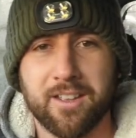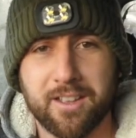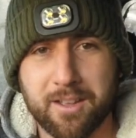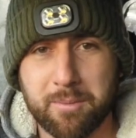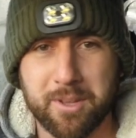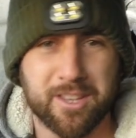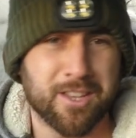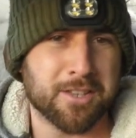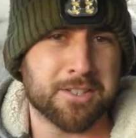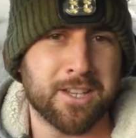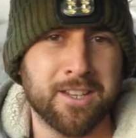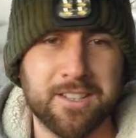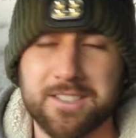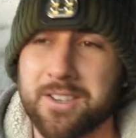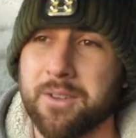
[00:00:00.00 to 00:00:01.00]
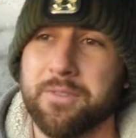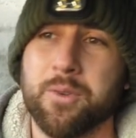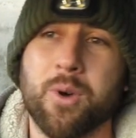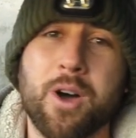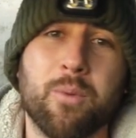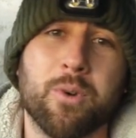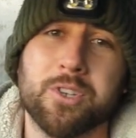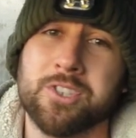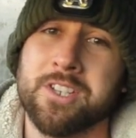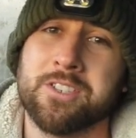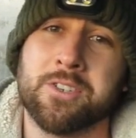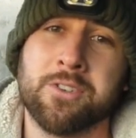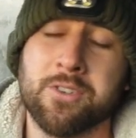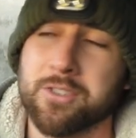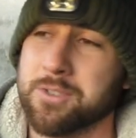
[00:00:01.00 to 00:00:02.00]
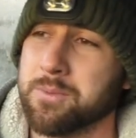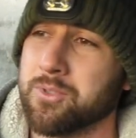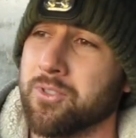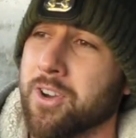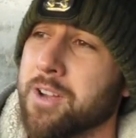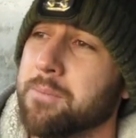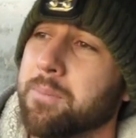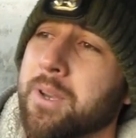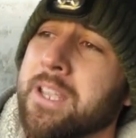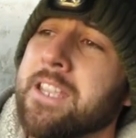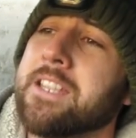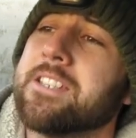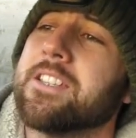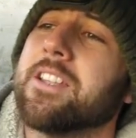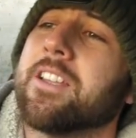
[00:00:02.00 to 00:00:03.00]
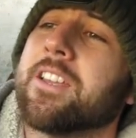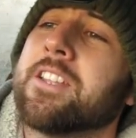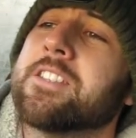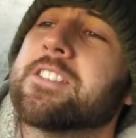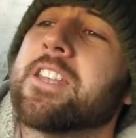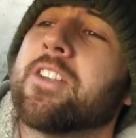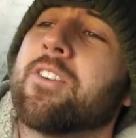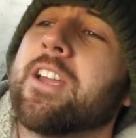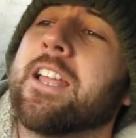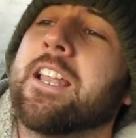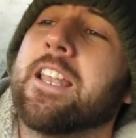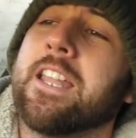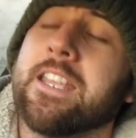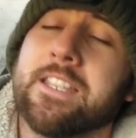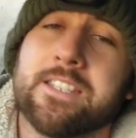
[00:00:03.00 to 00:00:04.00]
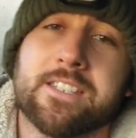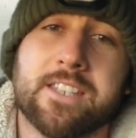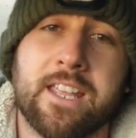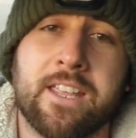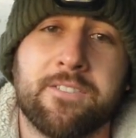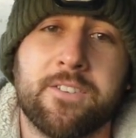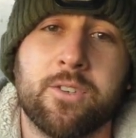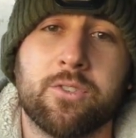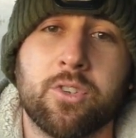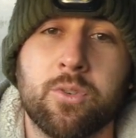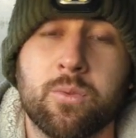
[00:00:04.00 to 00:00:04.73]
a bit gutting. So if you are watching this and you're not subscribed, please consider it at least. If you do